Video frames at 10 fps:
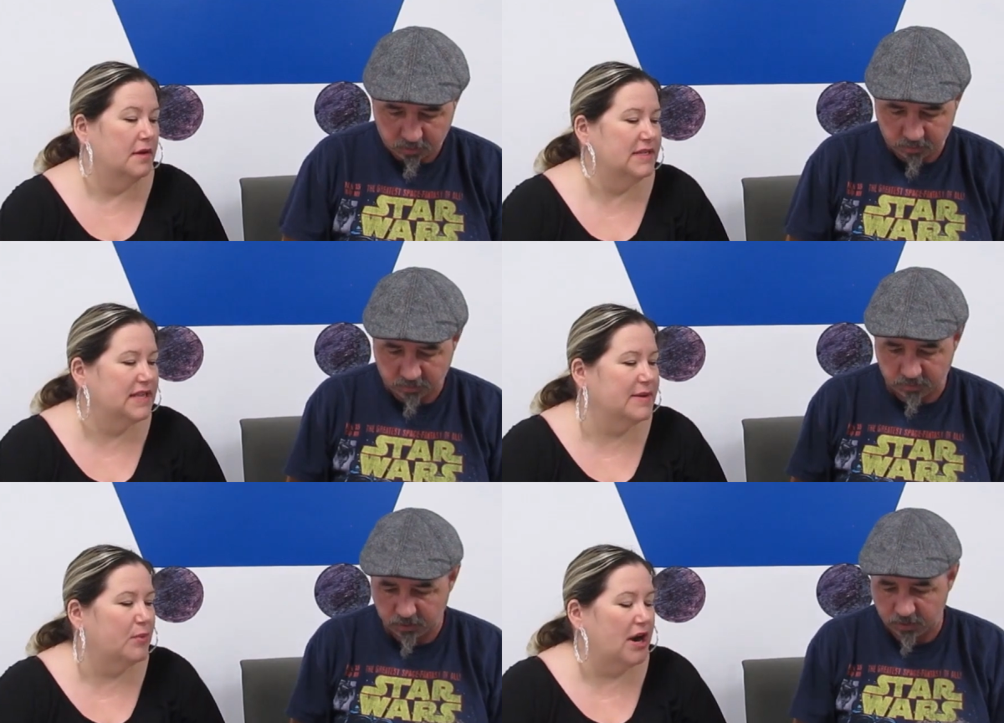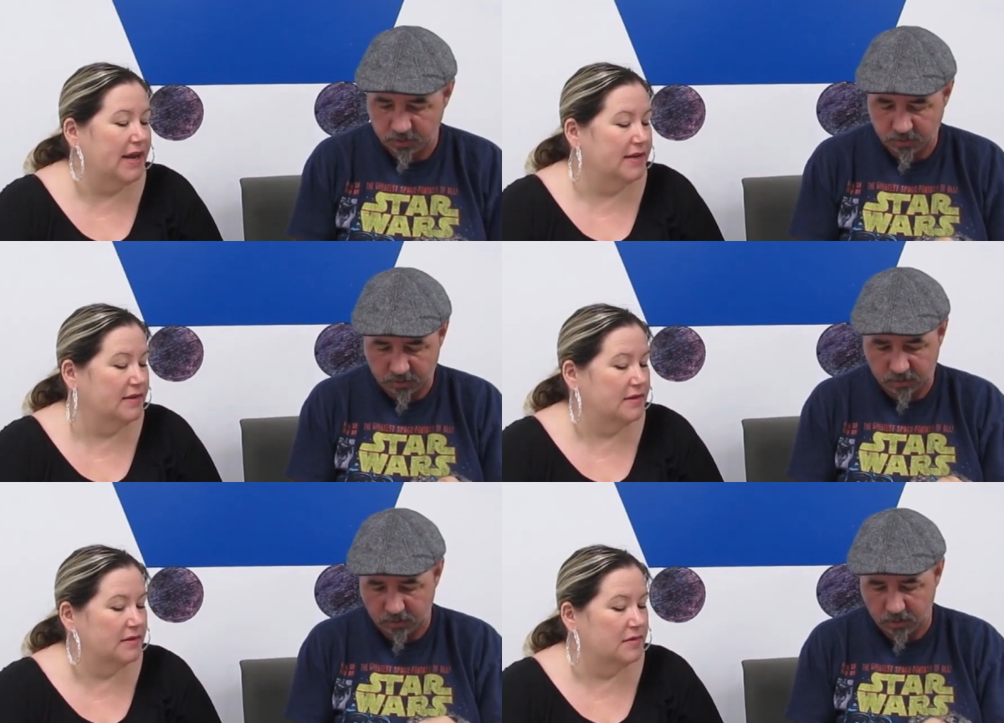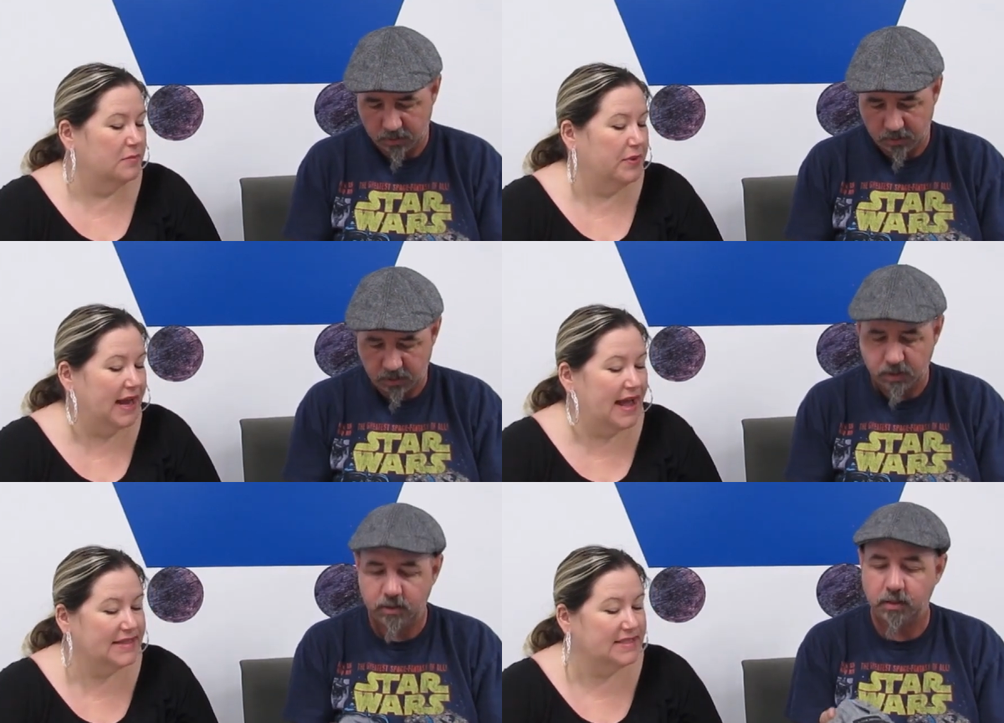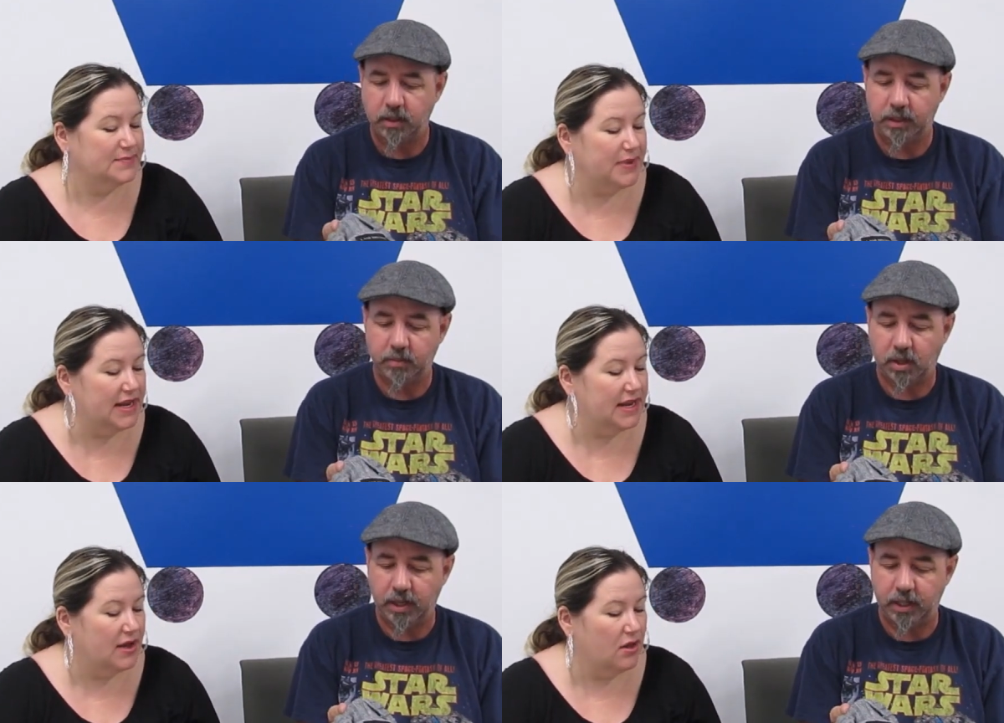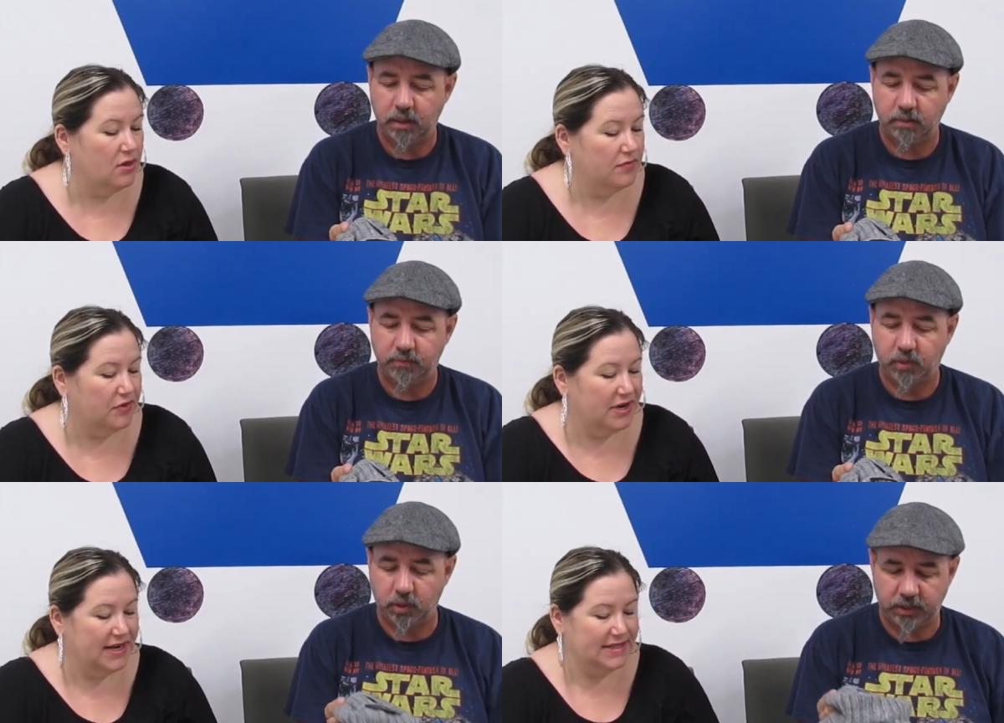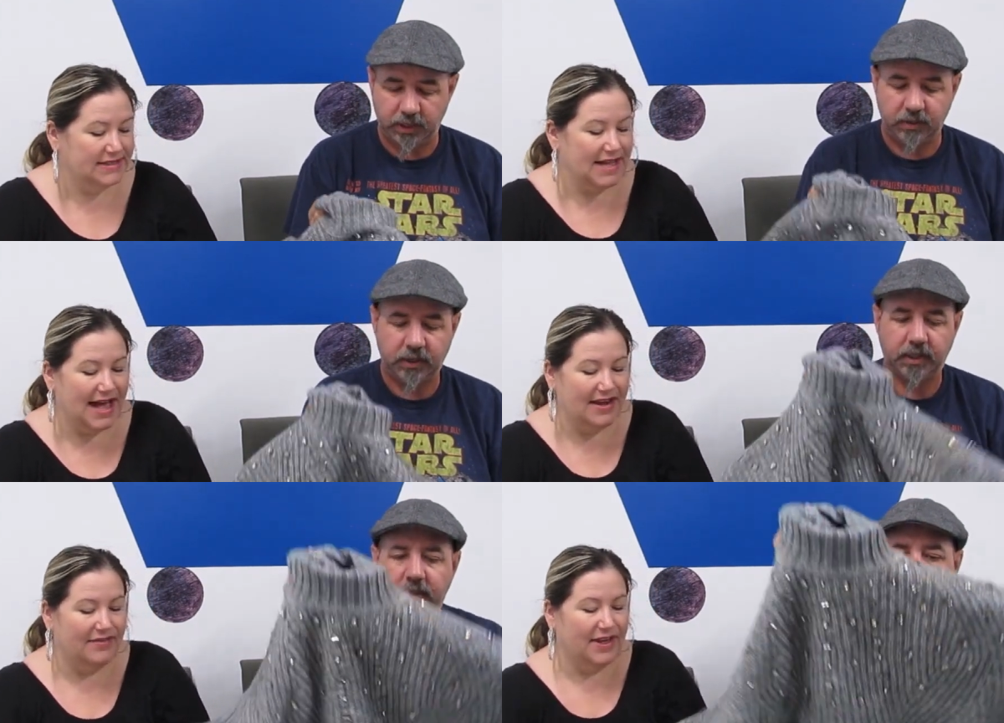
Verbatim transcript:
Speaker 1: It's Lane Bryant, but it has this beading Bryant, all over it. 14, it's kind 16. of